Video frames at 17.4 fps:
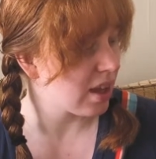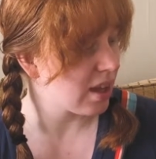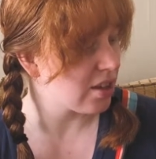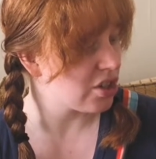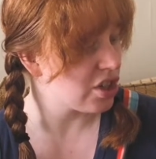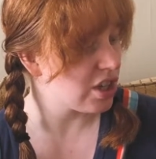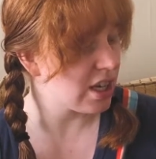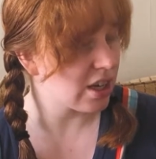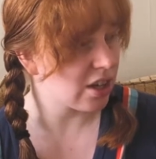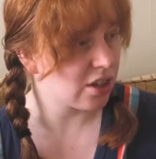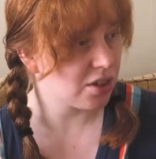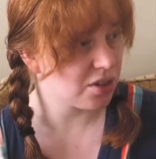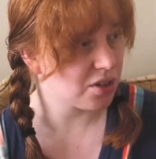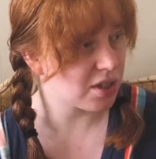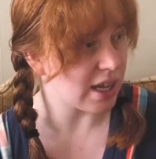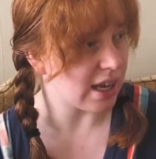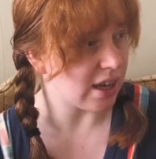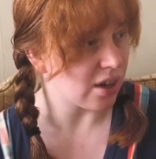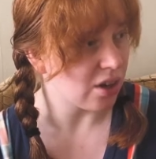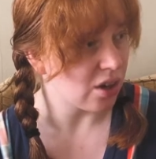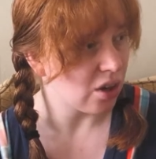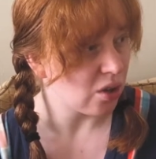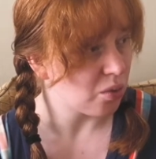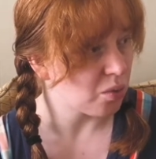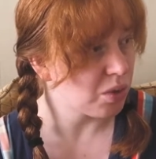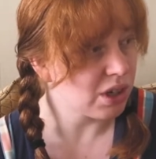She includes like
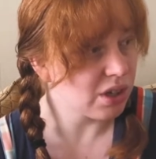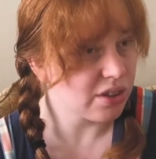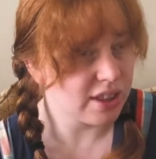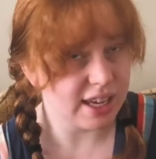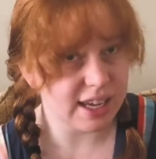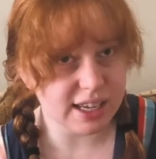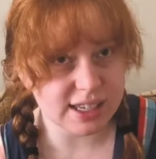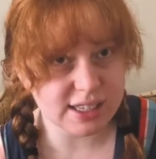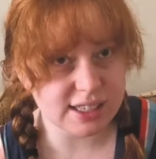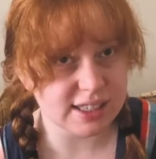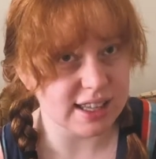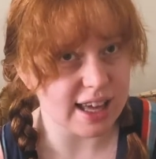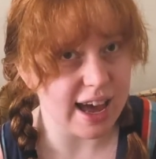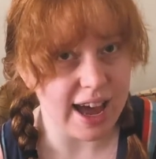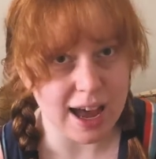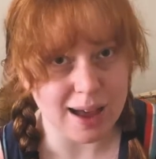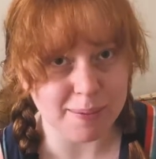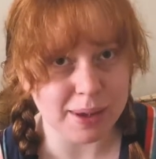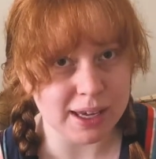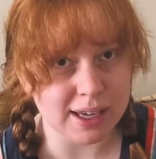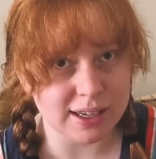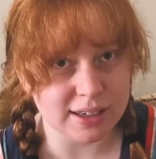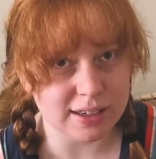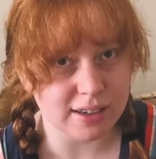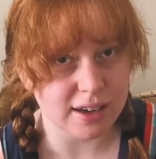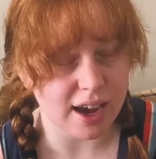real things that
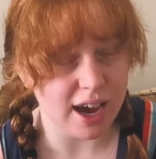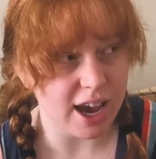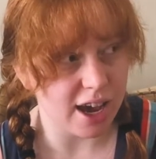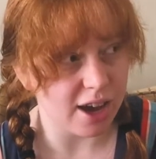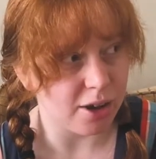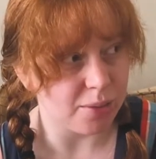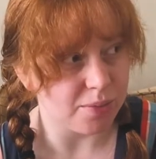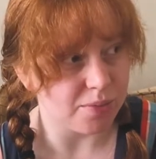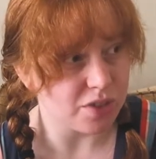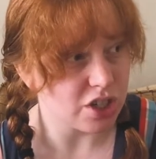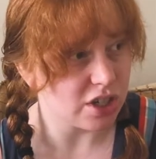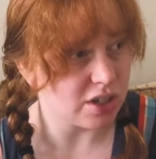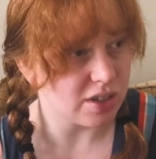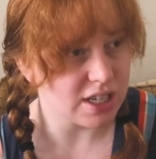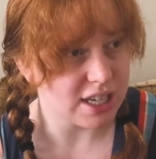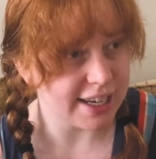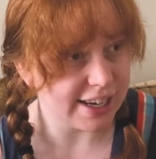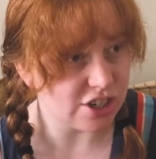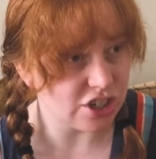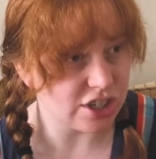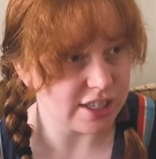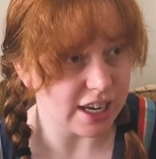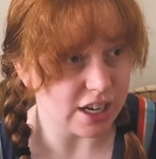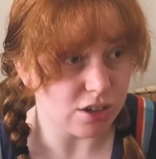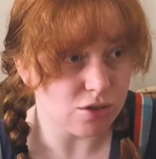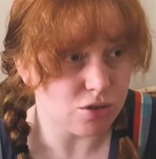happen to teenagers,
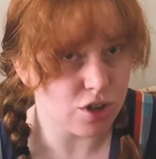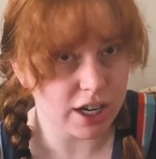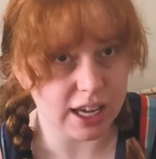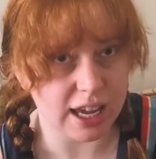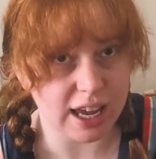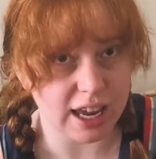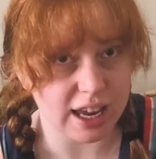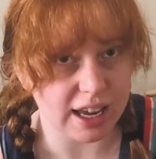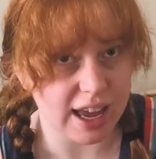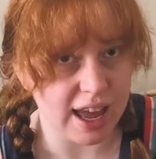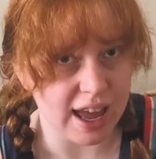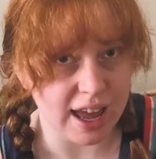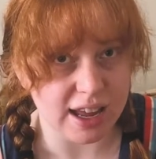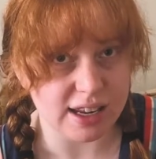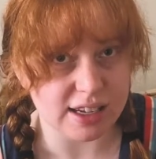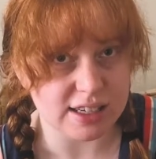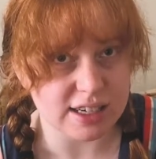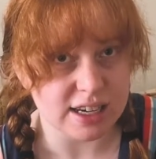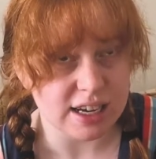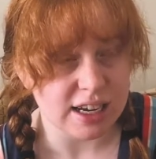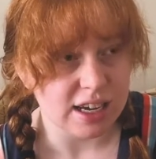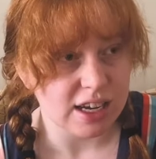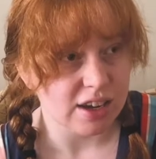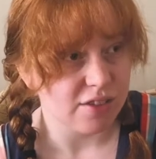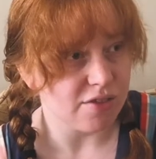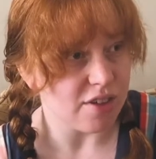like drinking and
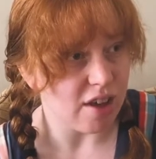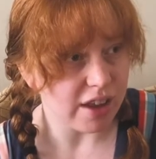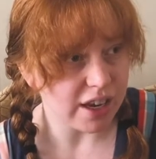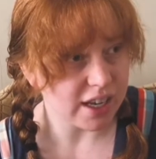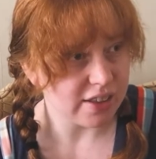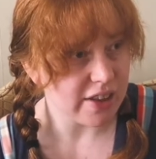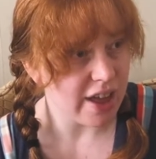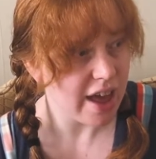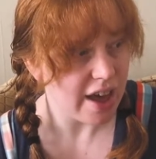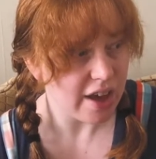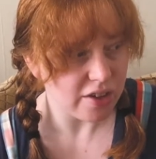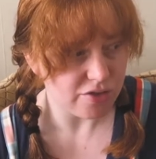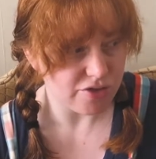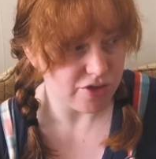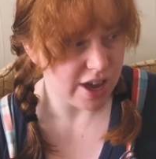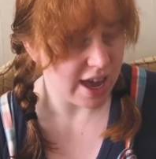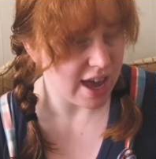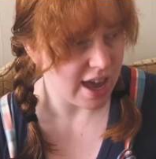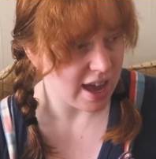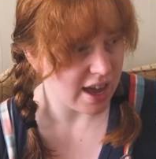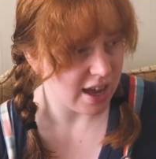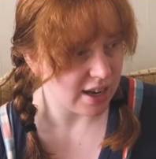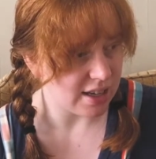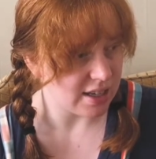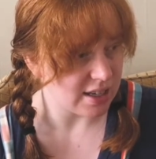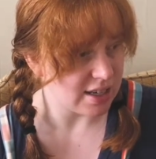falling in love
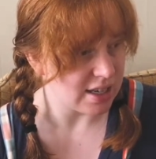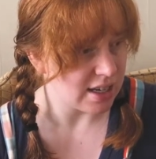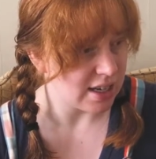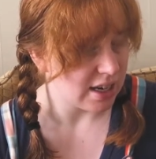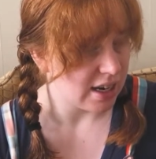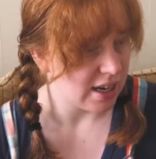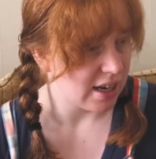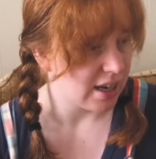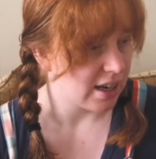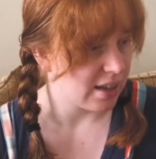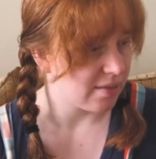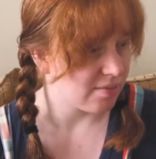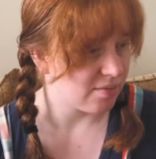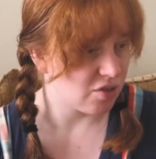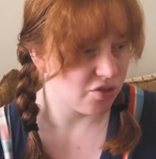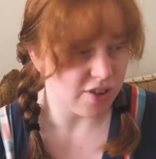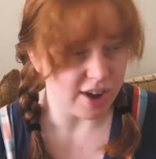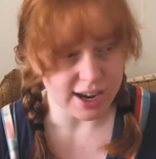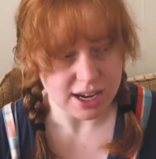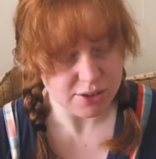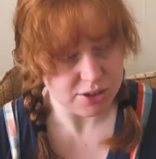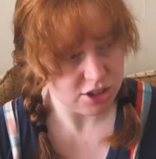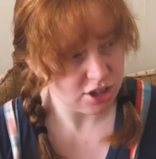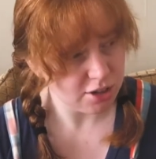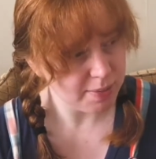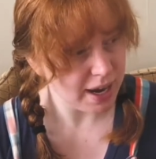and fighting
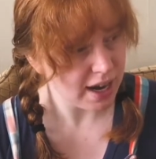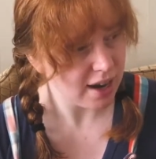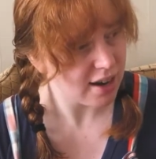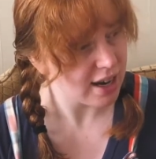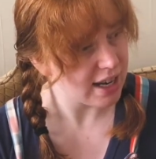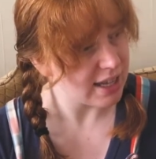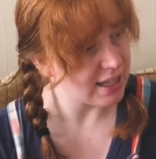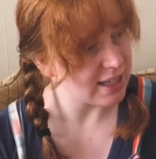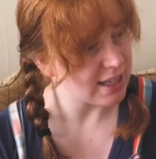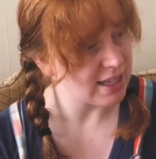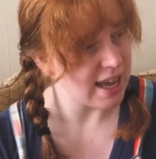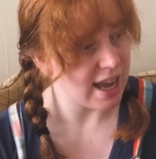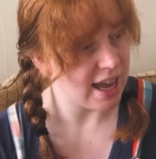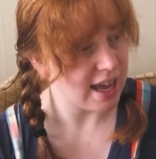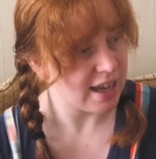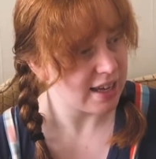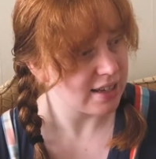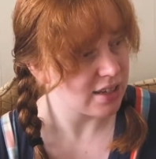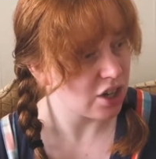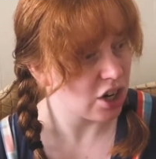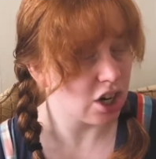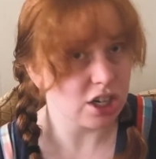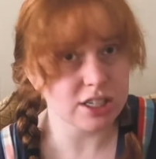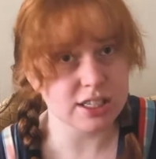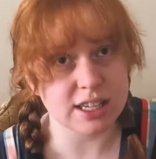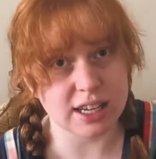with your parents and
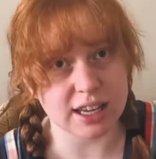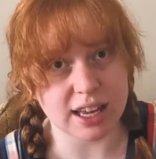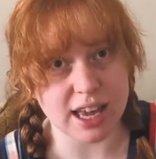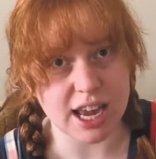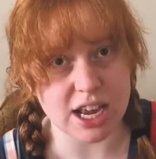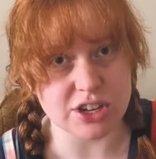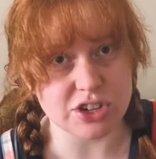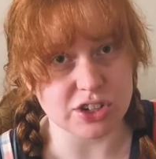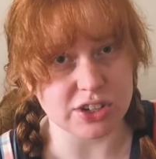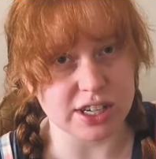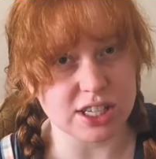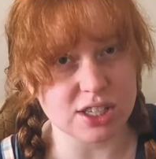cursing occasionally.